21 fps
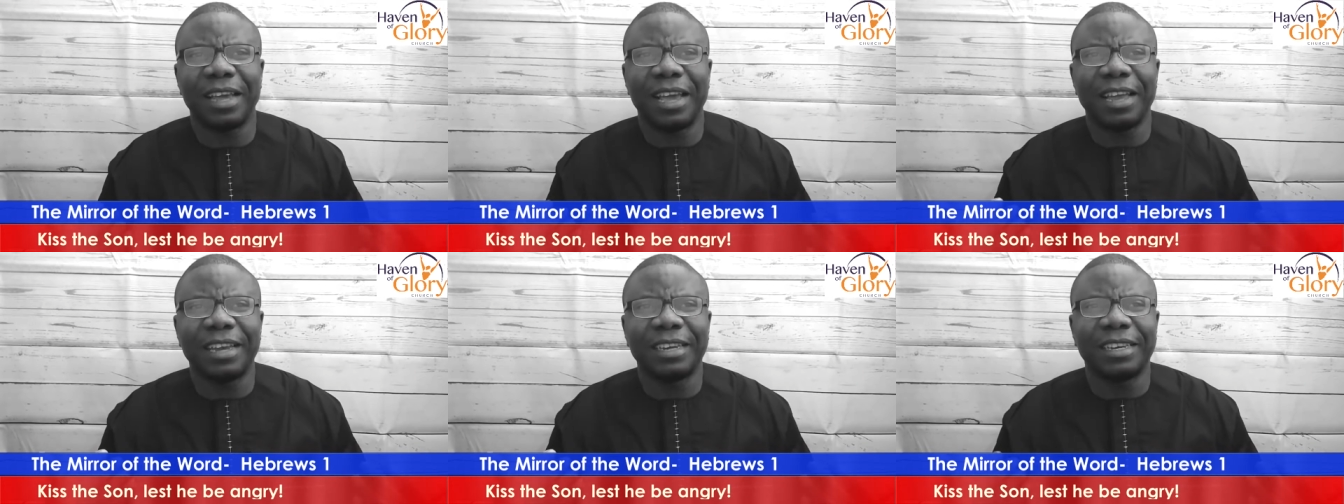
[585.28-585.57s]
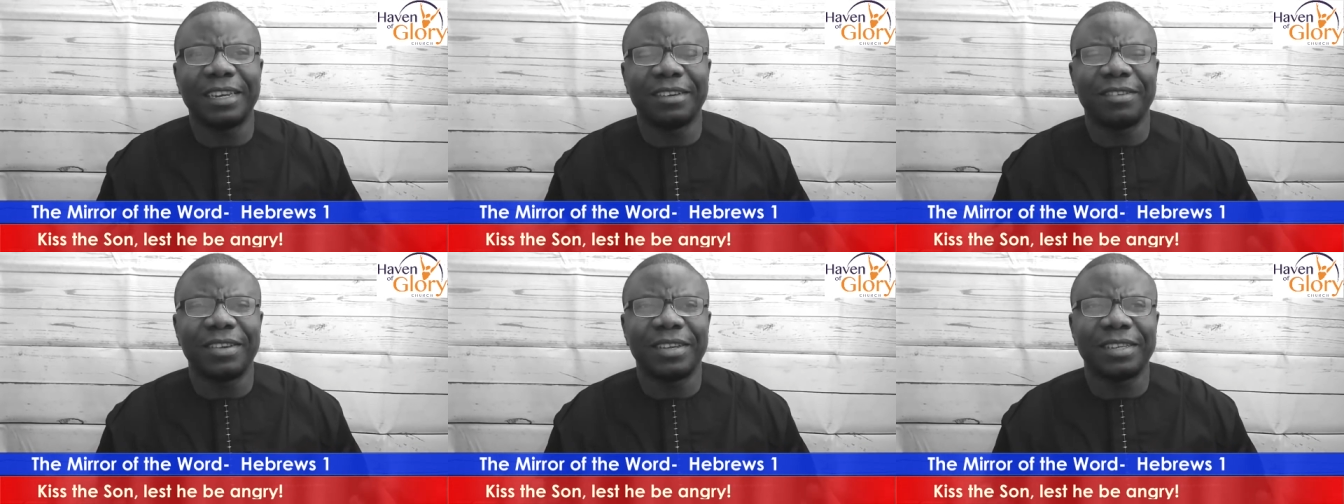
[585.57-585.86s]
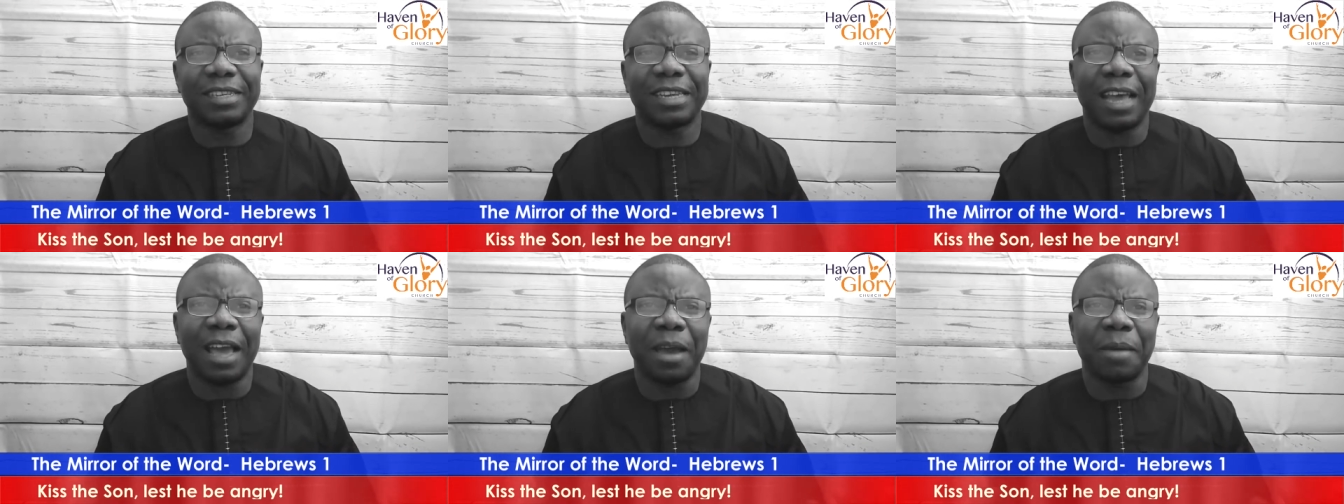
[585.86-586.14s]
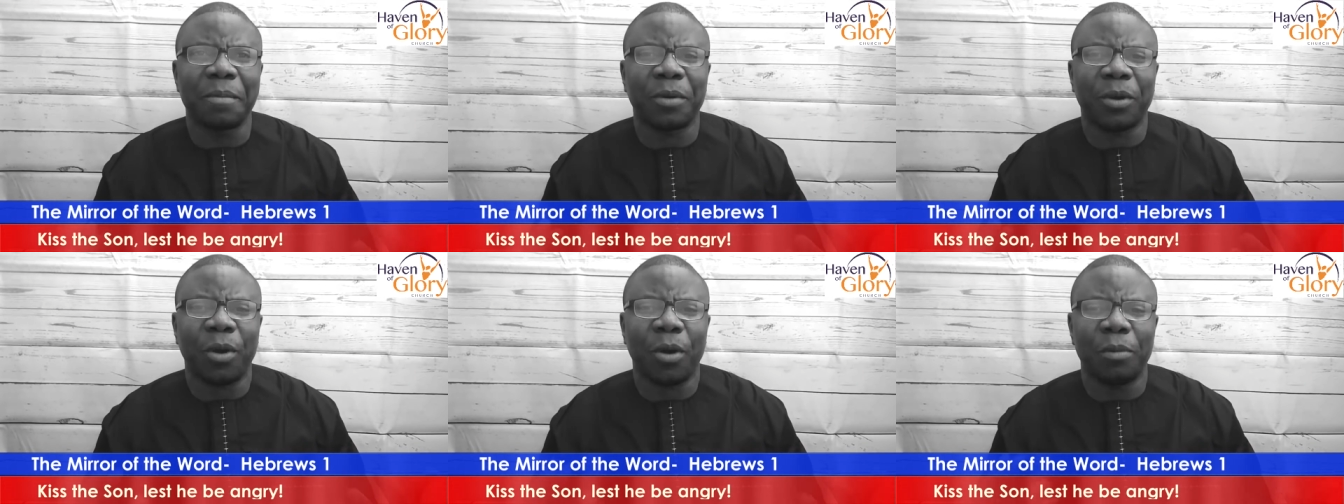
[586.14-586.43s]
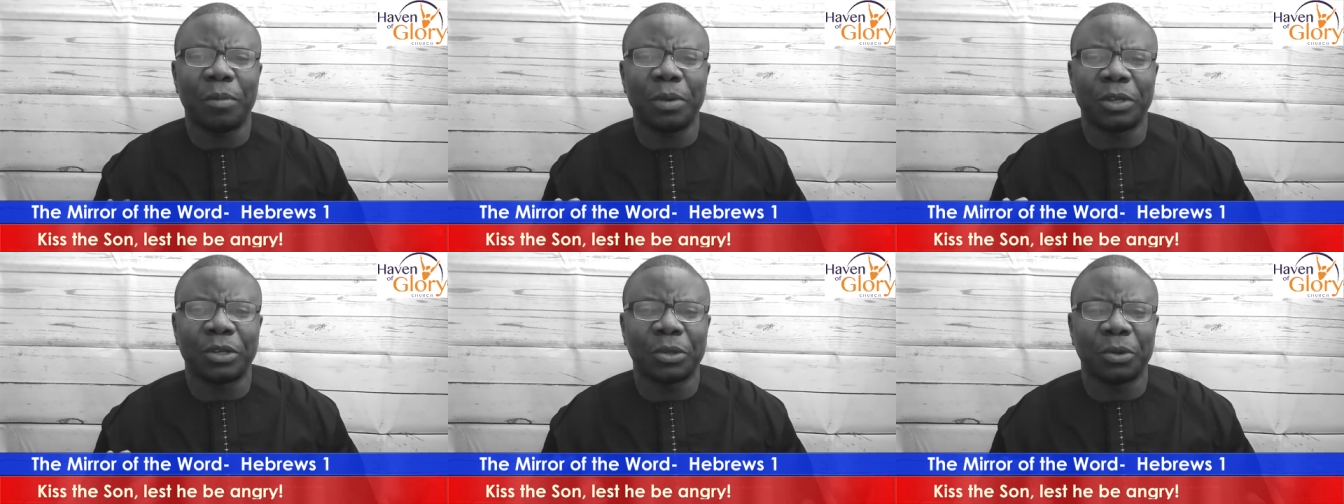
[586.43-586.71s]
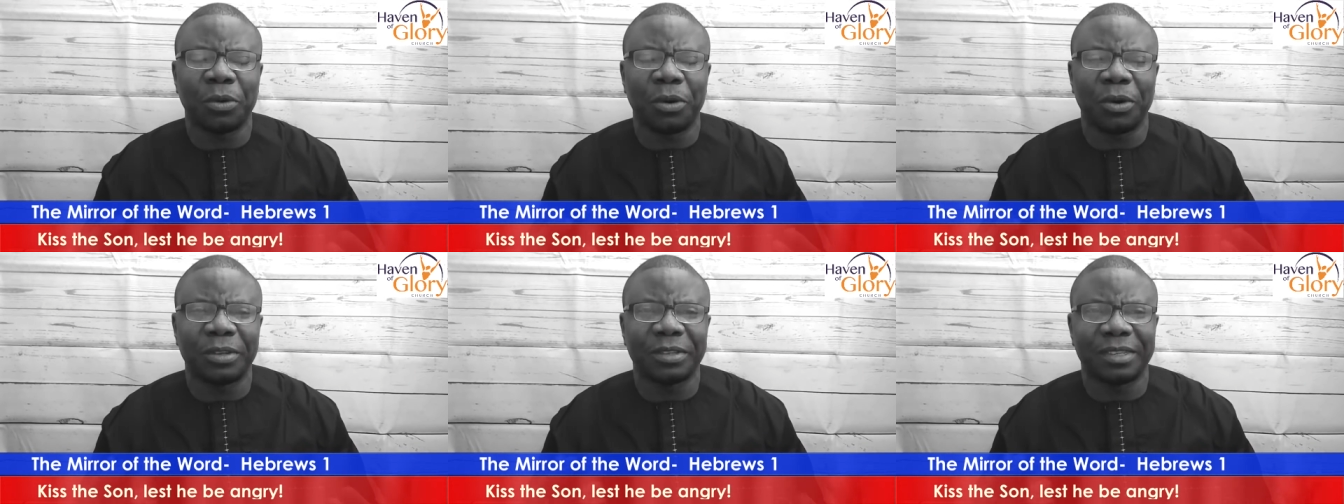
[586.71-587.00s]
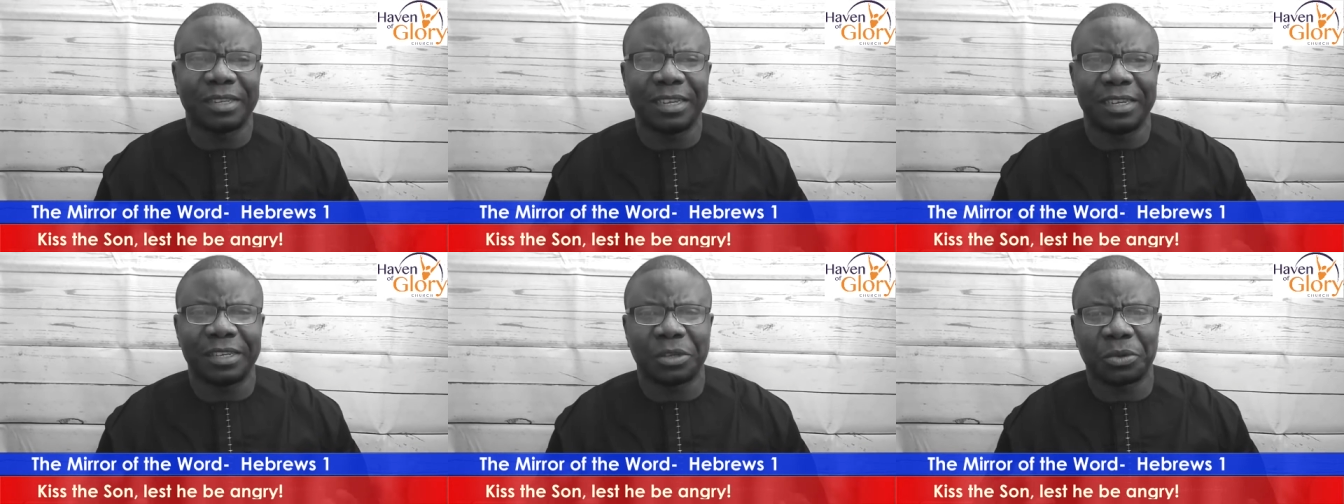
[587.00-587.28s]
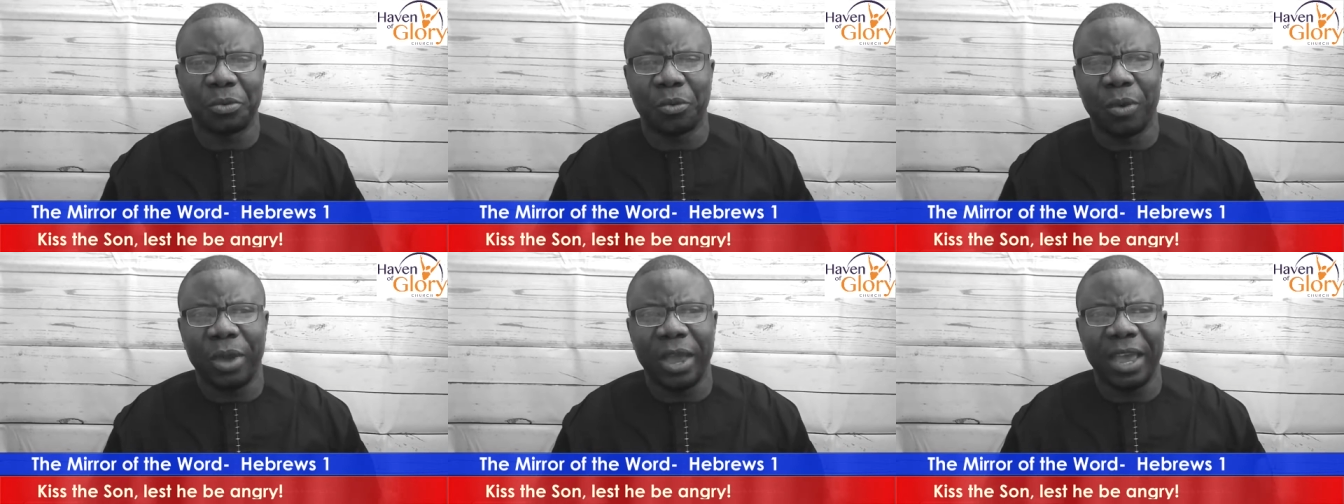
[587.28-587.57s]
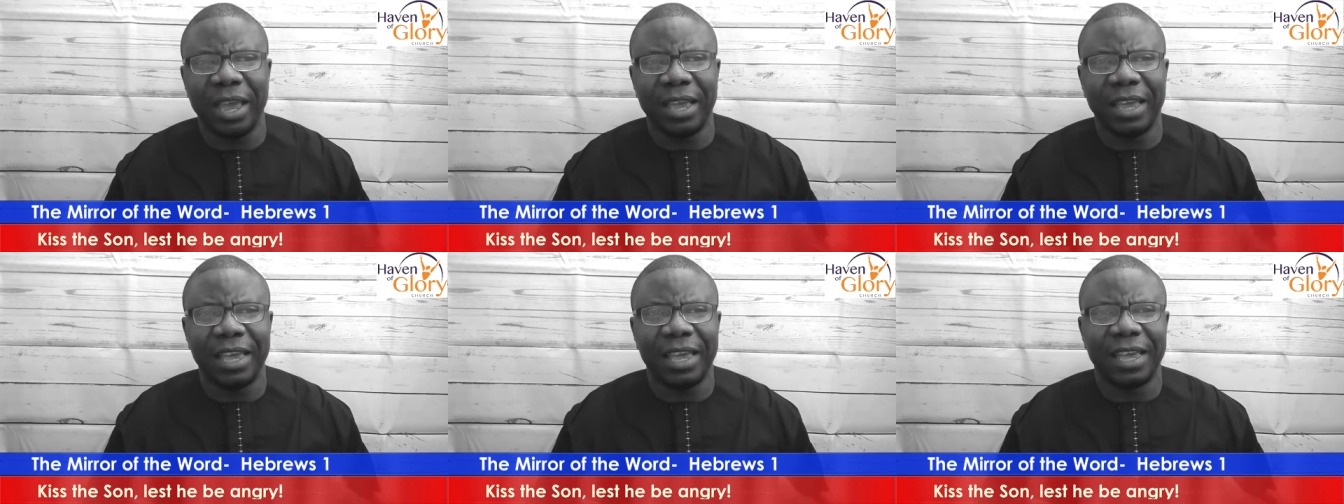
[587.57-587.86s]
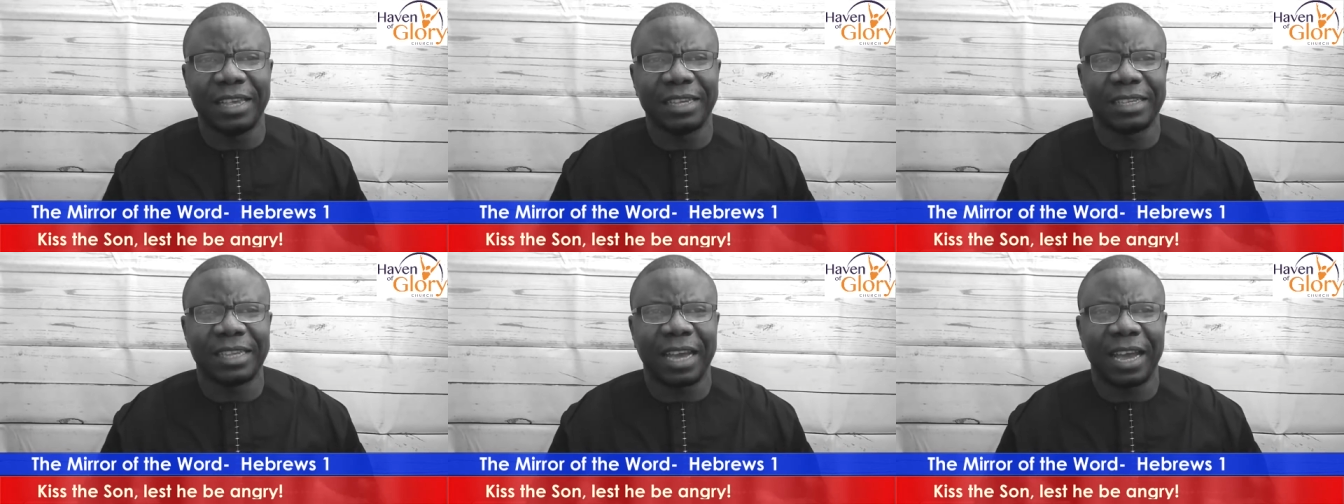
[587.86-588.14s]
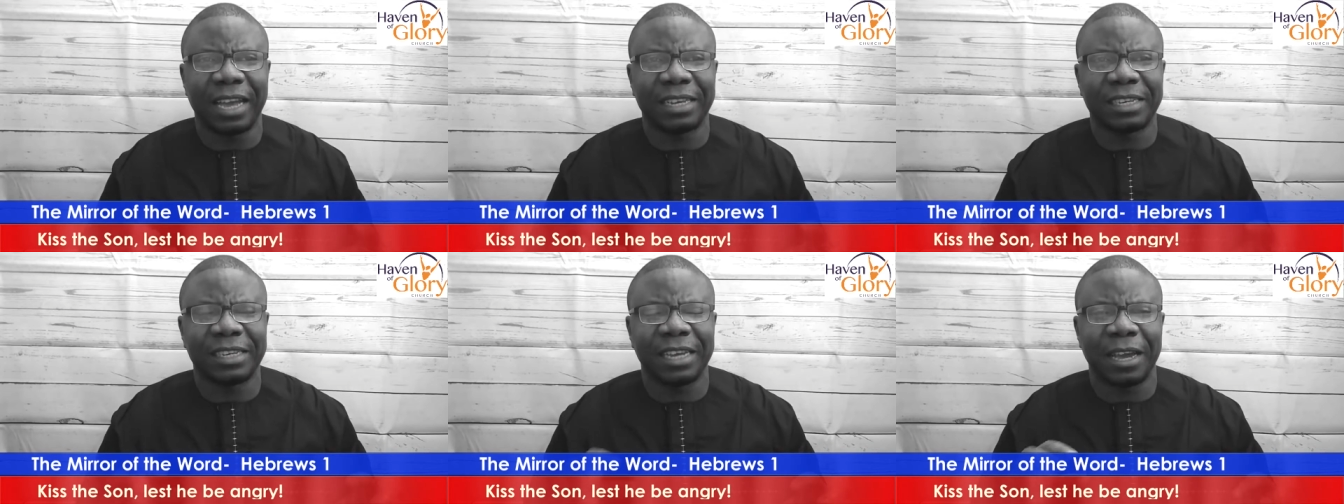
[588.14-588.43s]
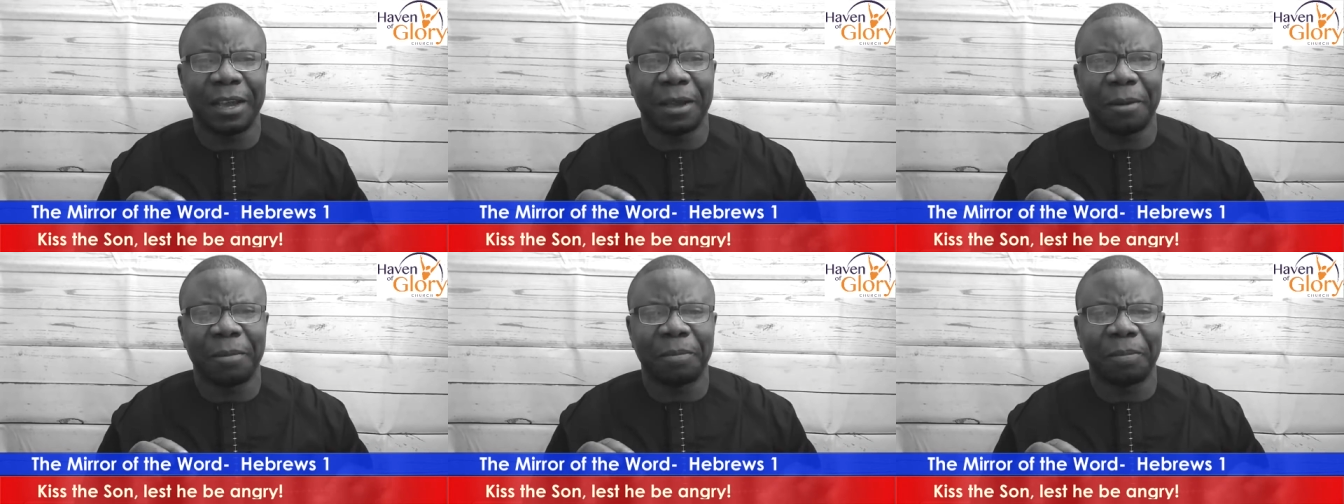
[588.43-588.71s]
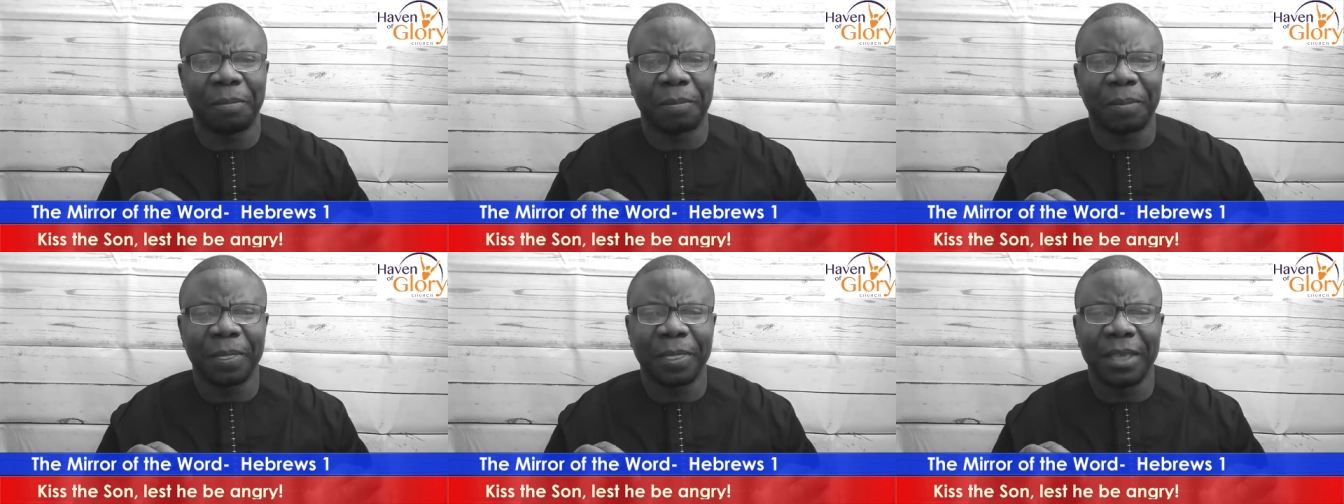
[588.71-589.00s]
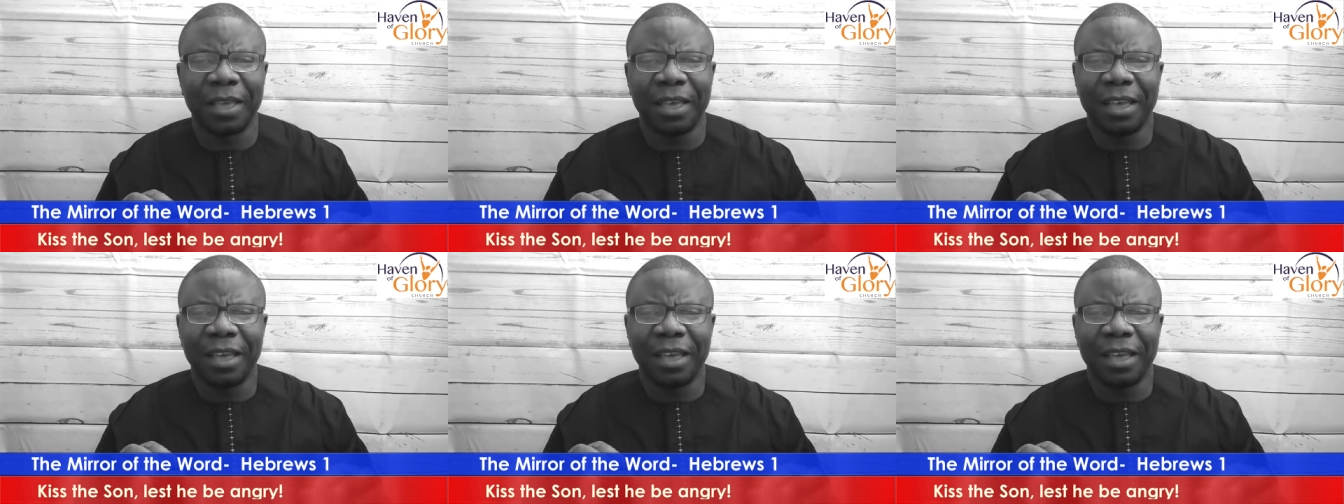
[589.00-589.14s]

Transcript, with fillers: the reason I'm coming to us this way is that um,